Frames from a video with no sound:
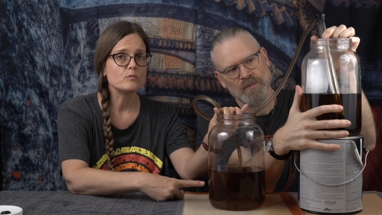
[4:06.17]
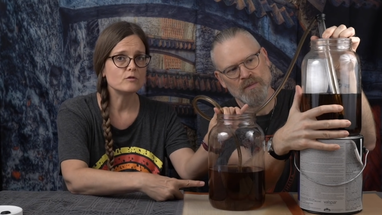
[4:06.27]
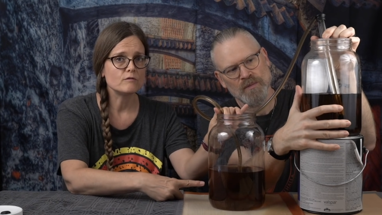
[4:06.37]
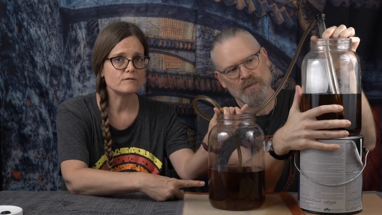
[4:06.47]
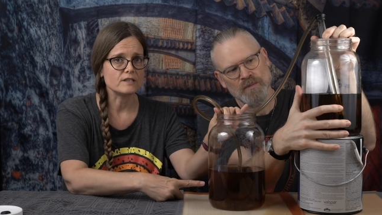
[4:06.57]

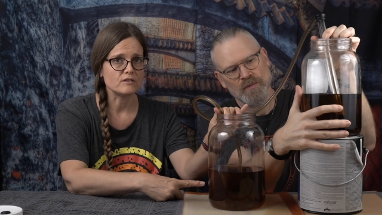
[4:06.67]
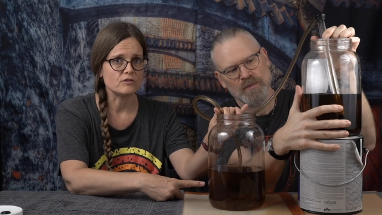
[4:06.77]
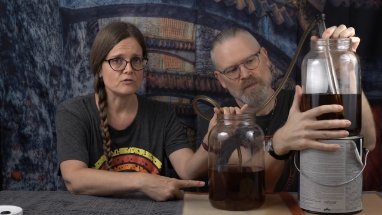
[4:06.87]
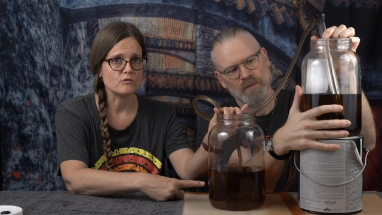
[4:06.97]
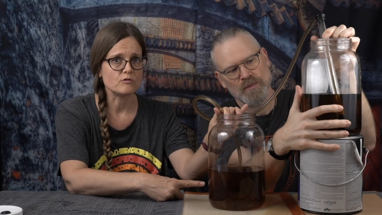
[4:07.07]
Speaker 1: moved
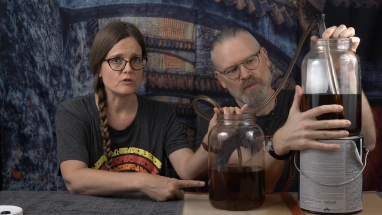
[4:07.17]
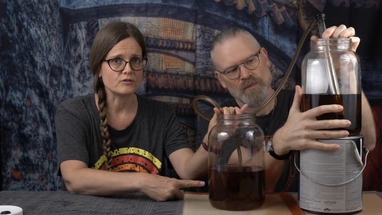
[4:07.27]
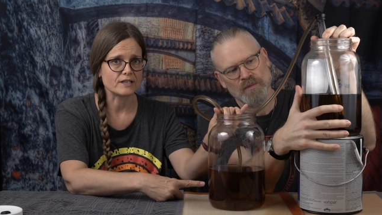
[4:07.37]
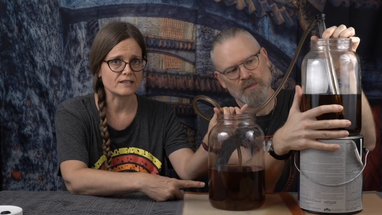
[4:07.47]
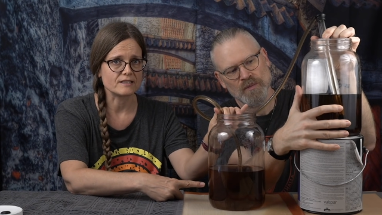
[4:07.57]
into your
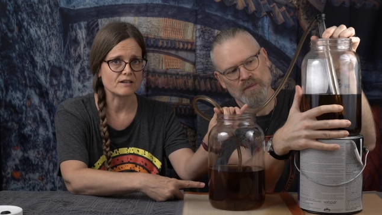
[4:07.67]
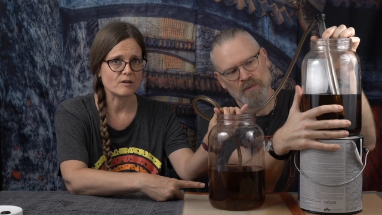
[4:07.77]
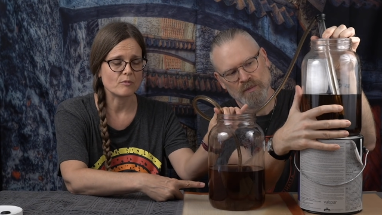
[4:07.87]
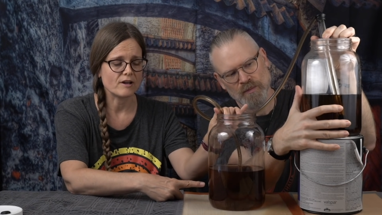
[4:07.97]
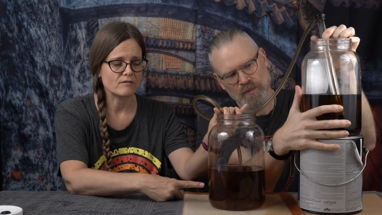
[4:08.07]
secondary
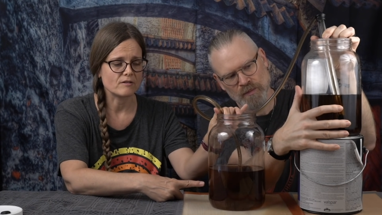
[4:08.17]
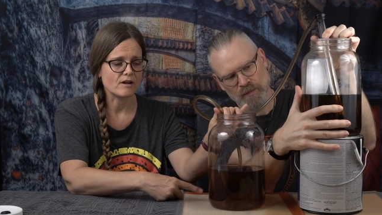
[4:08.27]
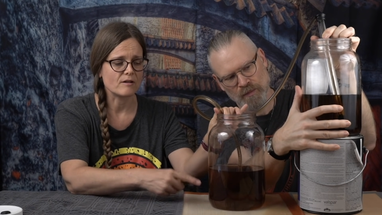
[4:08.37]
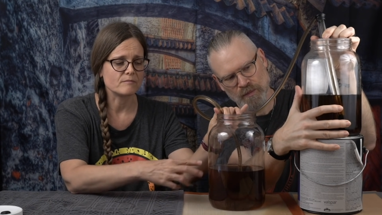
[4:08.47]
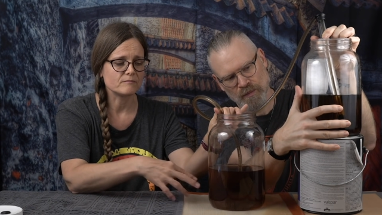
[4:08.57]

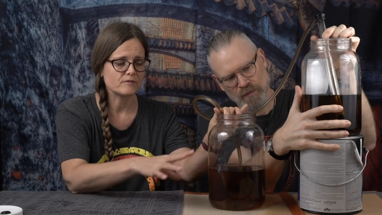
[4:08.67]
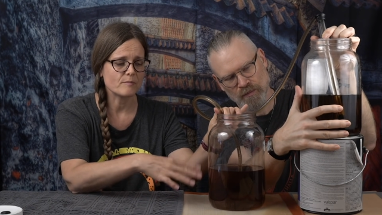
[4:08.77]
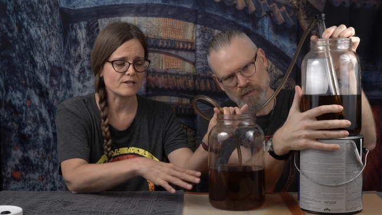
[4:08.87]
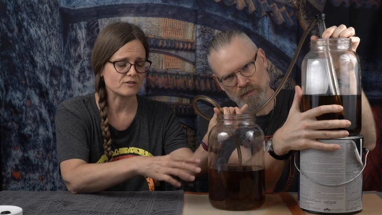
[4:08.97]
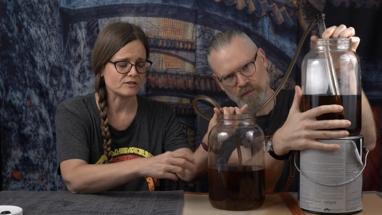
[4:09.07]
um,
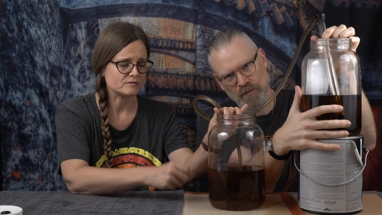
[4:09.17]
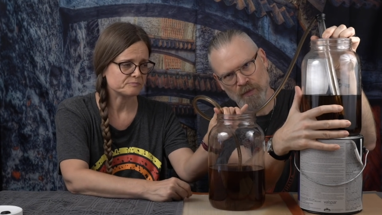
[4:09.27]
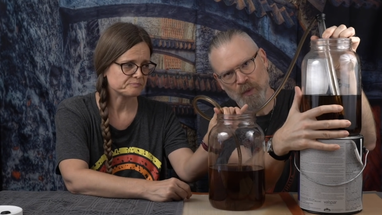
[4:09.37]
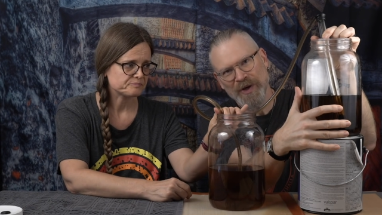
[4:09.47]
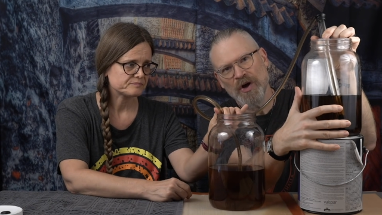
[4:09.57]
fermenter.
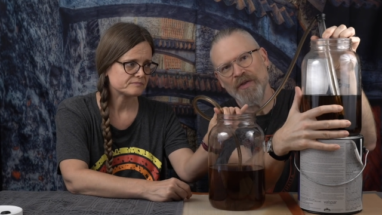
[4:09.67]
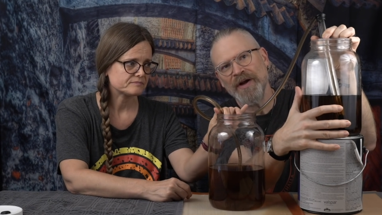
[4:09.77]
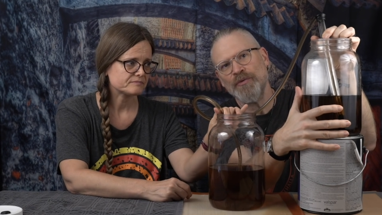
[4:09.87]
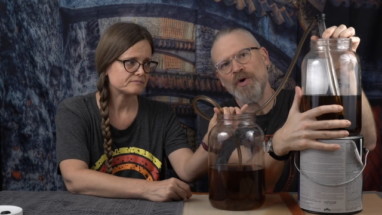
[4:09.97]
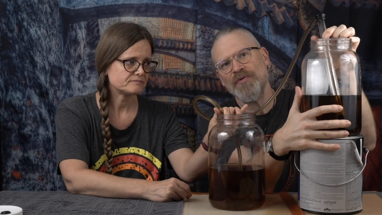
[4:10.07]
Speaker 2: We call that
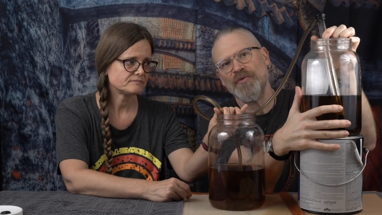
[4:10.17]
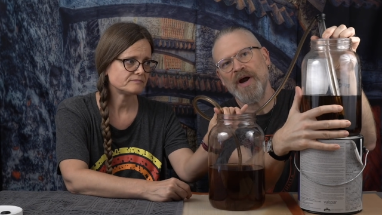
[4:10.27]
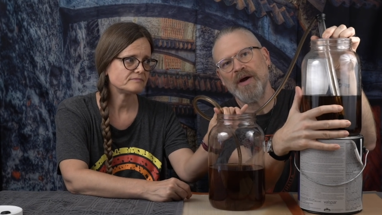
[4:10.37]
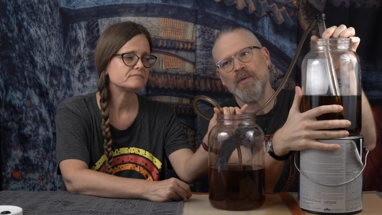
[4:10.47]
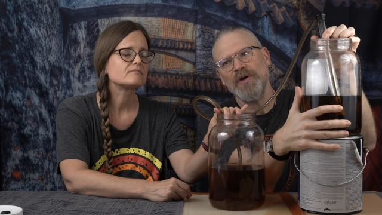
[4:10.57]
a rough
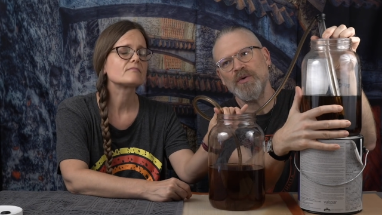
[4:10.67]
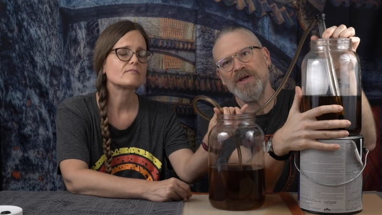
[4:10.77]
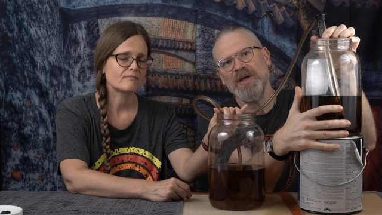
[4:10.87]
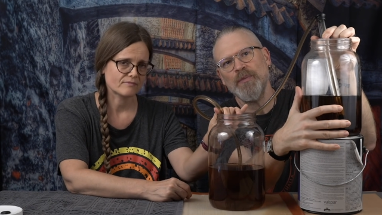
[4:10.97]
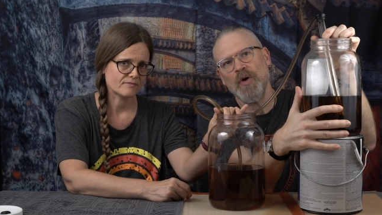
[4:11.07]
rack, when you
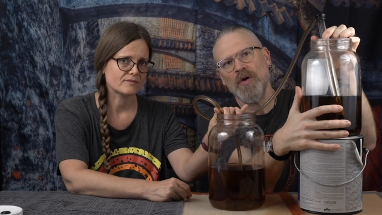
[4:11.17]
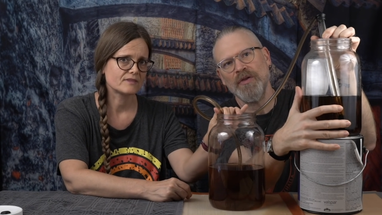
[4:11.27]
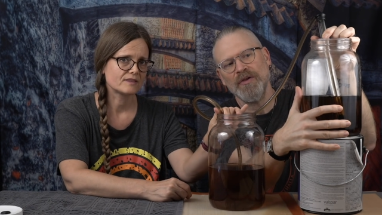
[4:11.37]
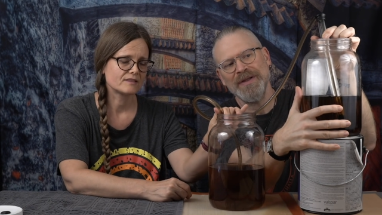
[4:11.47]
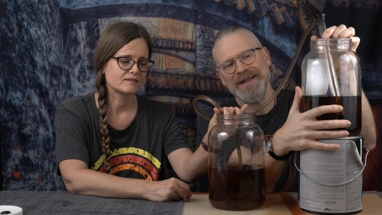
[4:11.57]
keep all the
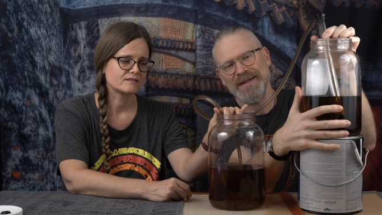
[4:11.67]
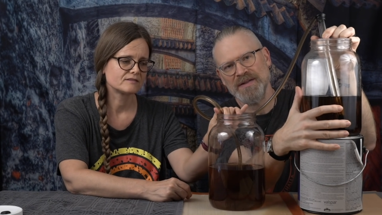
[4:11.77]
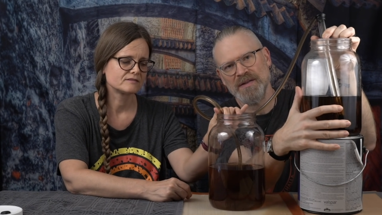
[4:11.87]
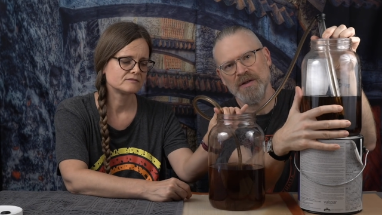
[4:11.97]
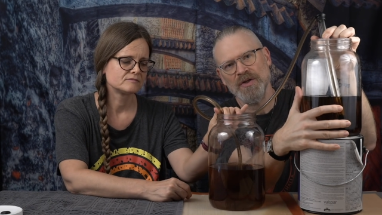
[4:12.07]

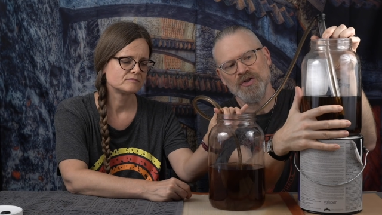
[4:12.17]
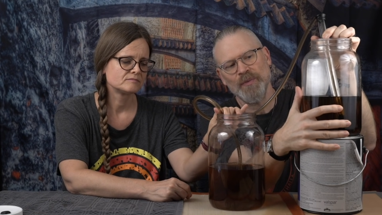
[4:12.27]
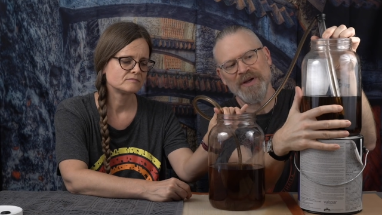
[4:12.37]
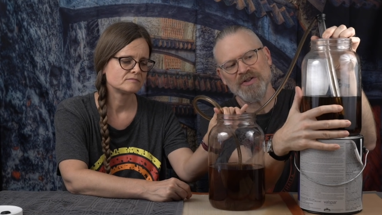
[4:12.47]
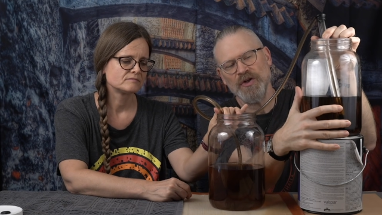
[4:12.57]
lees. So
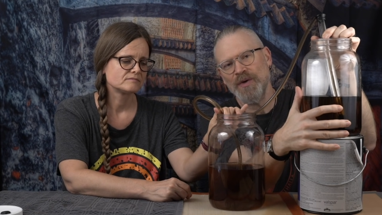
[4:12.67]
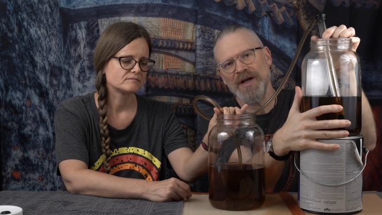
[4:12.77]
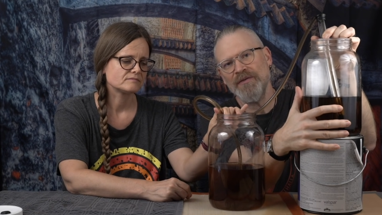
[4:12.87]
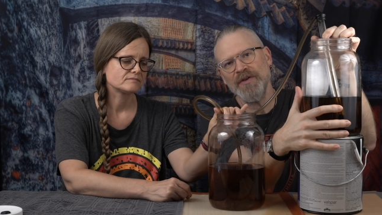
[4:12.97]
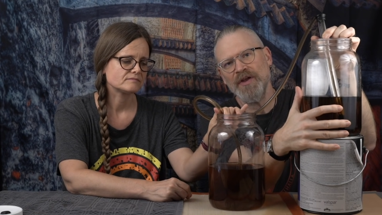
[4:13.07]
basically, you get
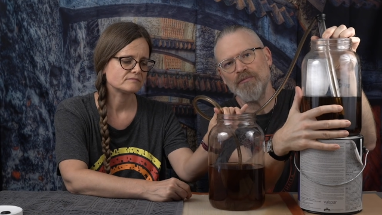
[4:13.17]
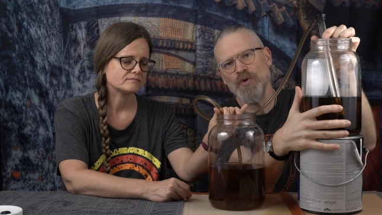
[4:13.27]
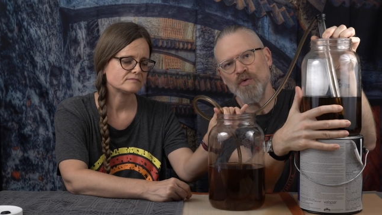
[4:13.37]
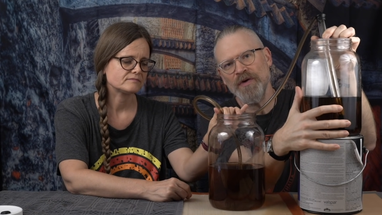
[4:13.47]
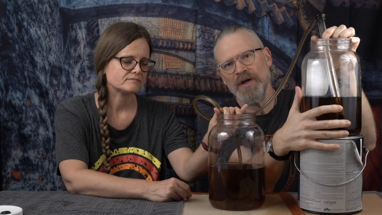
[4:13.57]
everything
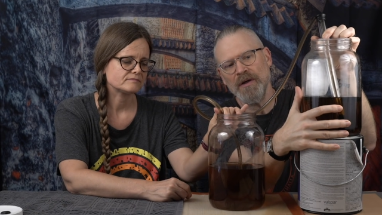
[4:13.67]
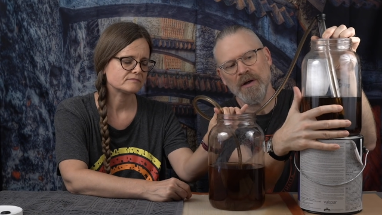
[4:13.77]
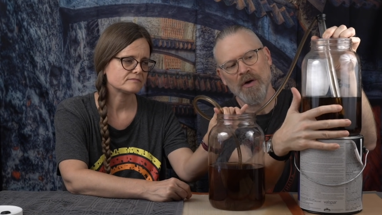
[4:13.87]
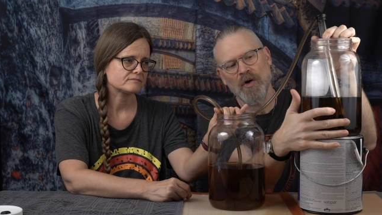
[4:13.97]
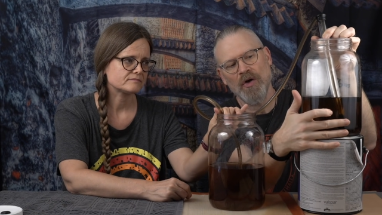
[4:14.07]
moving,
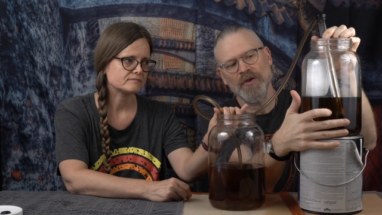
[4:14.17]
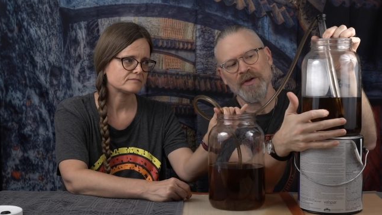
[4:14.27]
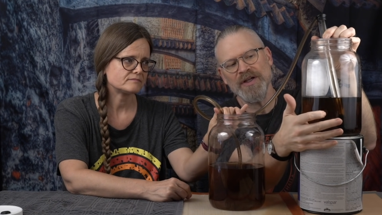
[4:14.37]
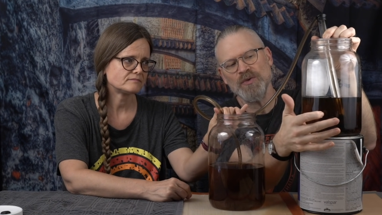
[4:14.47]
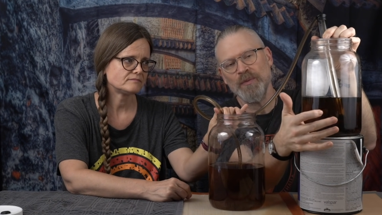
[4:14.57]
all the
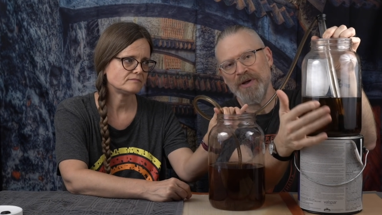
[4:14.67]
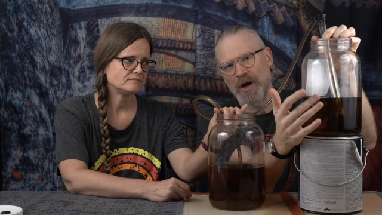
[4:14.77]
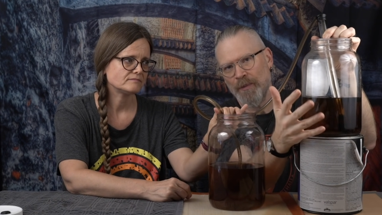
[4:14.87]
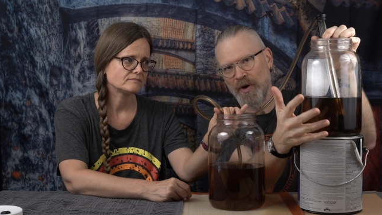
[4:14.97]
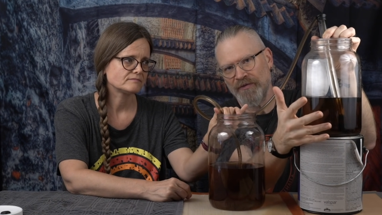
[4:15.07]
lees would be
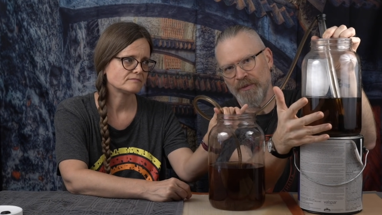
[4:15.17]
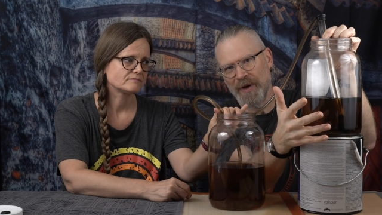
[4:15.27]
up off the